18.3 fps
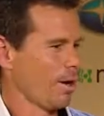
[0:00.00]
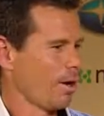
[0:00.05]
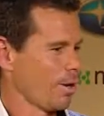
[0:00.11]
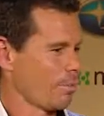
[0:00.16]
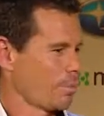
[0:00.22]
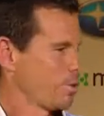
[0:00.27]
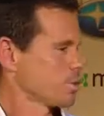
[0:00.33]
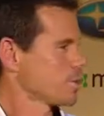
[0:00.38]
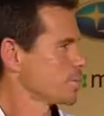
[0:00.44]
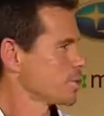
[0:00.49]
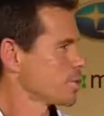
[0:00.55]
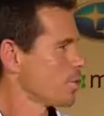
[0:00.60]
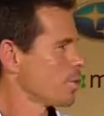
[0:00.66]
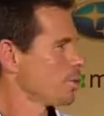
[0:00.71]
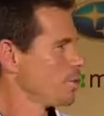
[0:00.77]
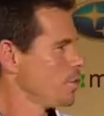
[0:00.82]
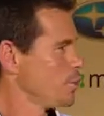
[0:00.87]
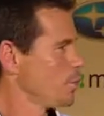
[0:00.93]
because I'm
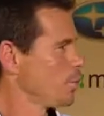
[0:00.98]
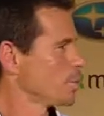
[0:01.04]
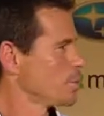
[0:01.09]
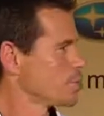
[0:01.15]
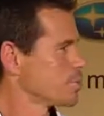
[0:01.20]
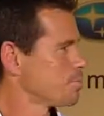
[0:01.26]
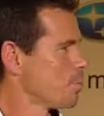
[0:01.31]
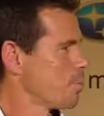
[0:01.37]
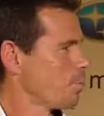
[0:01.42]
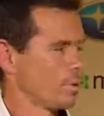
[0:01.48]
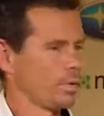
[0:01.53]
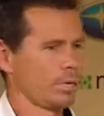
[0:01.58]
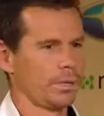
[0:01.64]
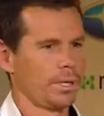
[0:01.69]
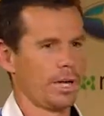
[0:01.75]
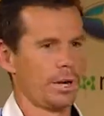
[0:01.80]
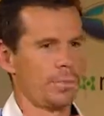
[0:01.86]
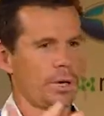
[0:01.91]
so new into the sport,
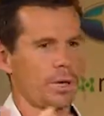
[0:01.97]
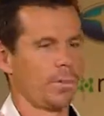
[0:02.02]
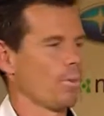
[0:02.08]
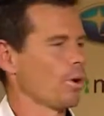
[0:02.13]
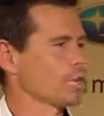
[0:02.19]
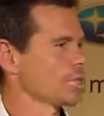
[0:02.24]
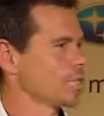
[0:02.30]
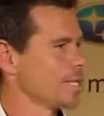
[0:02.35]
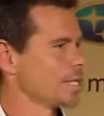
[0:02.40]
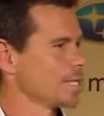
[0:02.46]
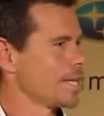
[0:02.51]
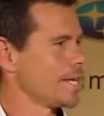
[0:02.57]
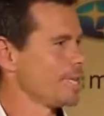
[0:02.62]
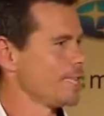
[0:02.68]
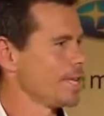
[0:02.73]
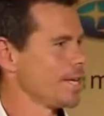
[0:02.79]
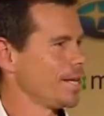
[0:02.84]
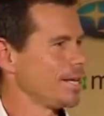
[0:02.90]
when I'm watching the
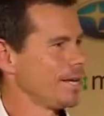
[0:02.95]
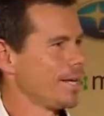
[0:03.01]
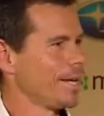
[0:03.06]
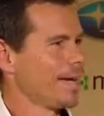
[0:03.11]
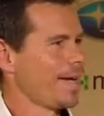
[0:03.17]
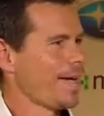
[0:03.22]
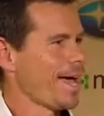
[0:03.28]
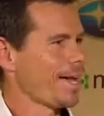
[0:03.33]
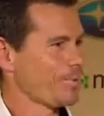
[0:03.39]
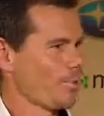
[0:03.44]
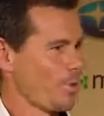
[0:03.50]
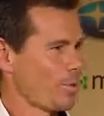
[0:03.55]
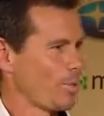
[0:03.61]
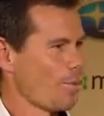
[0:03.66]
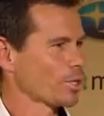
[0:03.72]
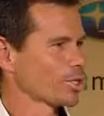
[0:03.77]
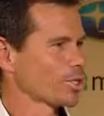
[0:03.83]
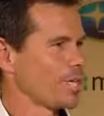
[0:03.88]
TV
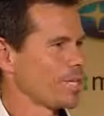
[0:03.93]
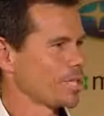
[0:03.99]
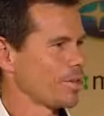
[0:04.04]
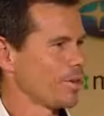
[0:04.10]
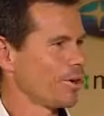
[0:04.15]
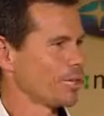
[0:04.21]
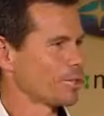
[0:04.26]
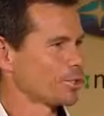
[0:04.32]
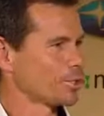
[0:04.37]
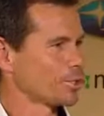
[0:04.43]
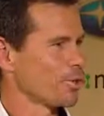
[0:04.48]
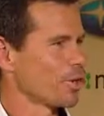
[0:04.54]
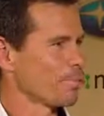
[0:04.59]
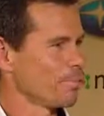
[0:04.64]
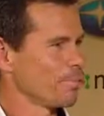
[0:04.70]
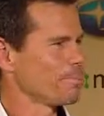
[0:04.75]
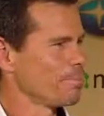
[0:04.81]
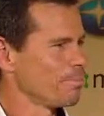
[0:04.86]
and watching these guys, I'm
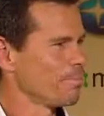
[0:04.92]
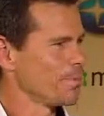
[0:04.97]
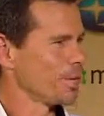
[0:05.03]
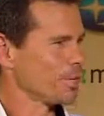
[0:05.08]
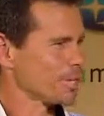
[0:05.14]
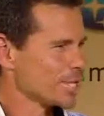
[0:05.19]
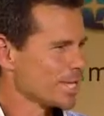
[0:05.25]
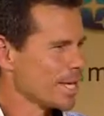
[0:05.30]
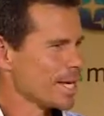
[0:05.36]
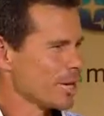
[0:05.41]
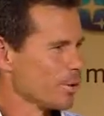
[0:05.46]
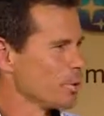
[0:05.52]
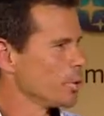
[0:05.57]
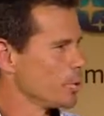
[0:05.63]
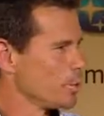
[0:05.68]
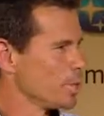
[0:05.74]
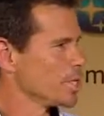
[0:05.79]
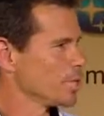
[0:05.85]
trying to see
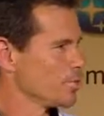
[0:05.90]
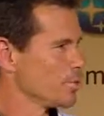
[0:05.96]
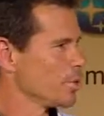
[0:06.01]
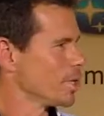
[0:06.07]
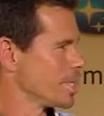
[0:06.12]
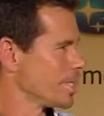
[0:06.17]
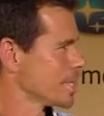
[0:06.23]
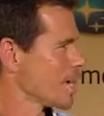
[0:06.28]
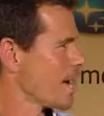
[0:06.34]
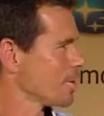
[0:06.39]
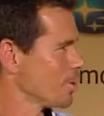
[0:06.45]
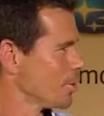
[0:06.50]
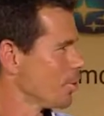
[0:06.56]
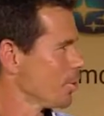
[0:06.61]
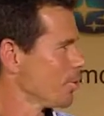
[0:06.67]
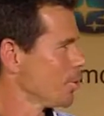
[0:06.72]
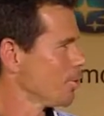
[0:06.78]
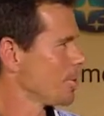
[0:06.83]
who is really starting to
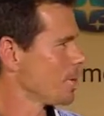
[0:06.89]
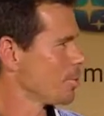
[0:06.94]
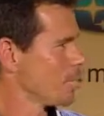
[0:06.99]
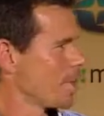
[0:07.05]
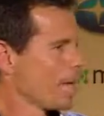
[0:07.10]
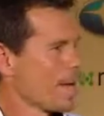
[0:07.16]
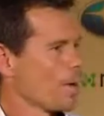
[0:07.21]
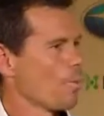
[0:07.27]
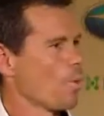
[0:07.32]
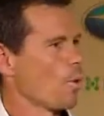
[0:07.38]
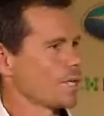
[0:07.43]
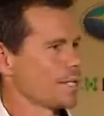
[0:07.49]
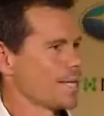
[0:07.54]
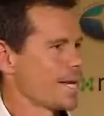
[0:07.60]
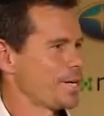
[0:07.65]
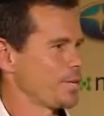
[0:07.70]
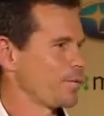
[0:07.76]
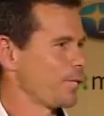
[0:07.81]
hurt and what
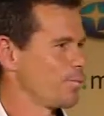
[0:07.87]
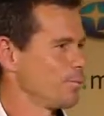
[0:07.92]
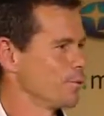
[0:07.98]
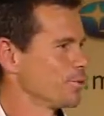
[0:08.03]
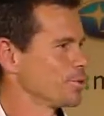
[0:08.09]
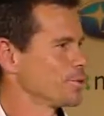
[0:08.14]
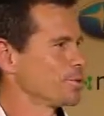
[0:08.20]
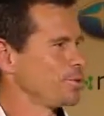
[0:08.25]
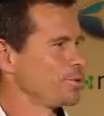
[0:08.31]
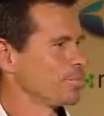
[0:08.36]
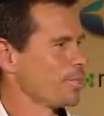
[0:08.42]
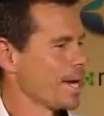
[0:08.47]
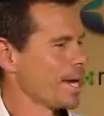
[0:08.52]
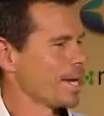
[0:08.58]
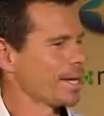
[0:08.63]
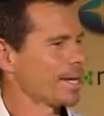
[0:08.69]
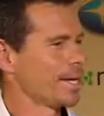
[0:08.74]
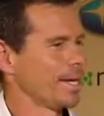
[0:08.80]
tactical moves could you
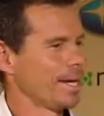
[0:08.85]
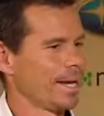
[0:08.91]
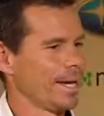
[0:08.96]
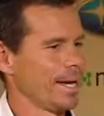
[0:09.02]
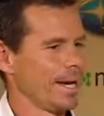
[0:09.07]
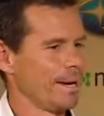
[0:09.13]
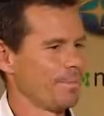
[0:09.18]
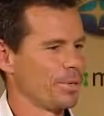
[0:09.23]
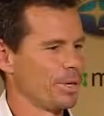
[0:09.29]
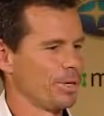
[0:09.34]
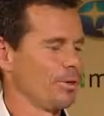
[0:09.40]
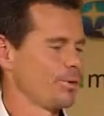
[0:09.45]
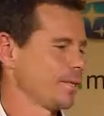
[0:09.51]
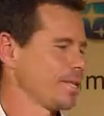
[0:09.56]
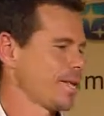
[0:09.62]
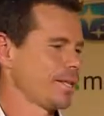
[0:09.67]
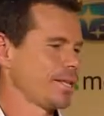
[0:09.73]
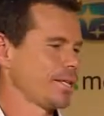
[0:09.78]
make. But
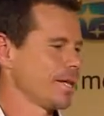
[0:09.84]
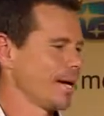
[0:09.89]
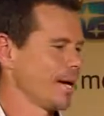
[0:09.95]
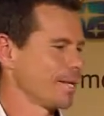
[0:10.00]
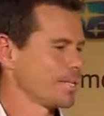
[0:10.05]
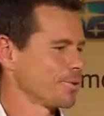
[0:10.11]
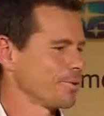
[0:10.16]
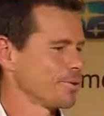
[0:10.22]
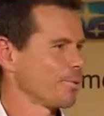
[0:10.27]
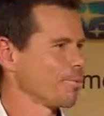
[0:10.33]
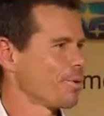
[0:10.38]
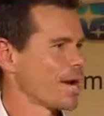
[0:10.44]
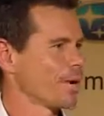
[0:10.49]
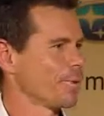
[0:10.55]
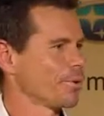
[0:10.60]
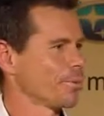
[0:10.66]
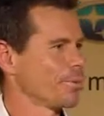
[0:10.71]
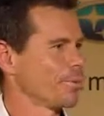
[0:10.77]
look, at the end of the day, it's good
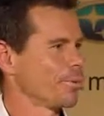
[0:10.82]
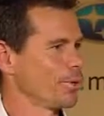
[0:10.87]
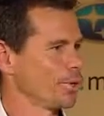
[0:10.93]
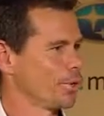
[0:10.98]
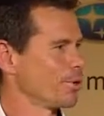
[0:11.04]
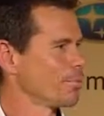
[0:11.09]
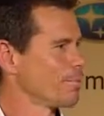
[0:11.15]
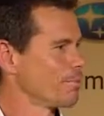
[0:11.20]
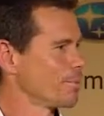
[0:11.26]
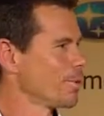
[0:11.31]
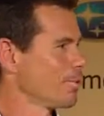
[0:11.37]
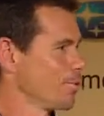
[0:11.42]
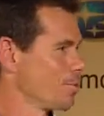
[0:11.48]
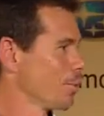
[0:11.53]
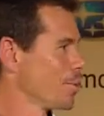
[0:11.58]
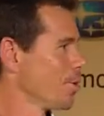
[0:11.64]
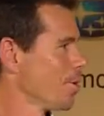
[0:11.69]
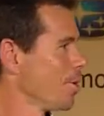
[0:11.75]
camaraderie with a good
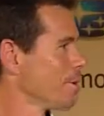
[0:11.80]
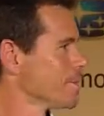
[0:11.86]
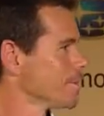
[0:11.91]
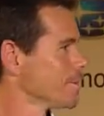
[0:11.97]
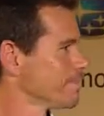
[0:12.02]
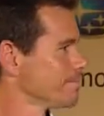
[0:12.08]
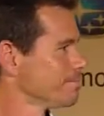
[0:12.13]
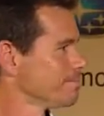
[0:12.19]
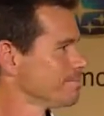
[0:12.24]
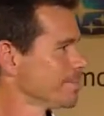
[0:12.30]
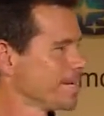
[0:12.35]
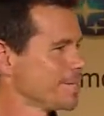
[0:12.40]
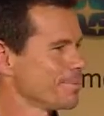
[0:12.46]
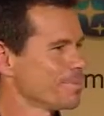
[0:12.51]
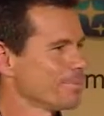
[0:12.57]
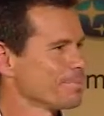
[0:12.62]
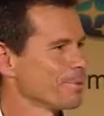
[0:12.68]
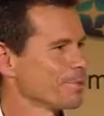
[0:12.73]
group of guys
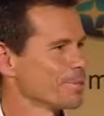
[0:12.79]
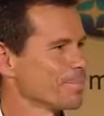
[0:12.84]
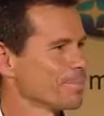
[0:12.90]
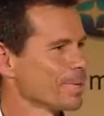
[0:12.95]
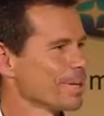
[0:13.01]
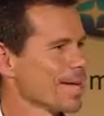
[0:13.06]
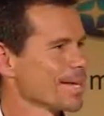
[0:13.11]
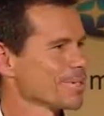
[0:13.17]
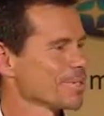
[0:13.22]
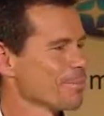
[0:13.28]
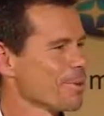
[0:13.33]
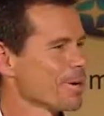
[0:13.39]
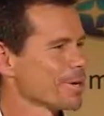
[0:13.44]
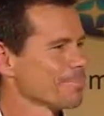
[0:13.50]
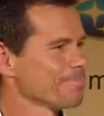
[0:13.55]
and put some Ks on the bike.